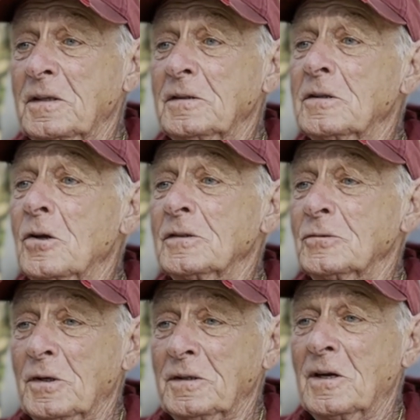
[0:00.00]
He's lost
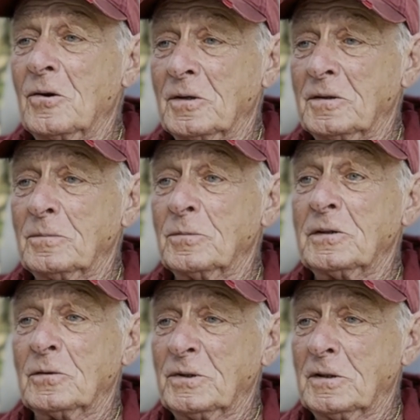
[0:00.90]
right now, honey,
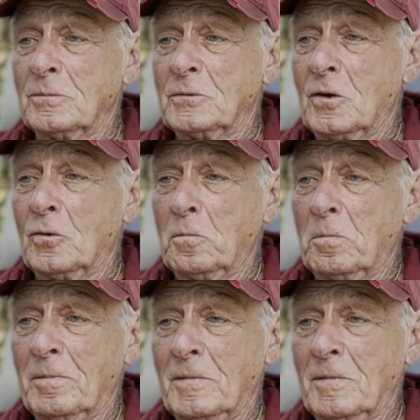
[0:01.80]
but he'll be coming home.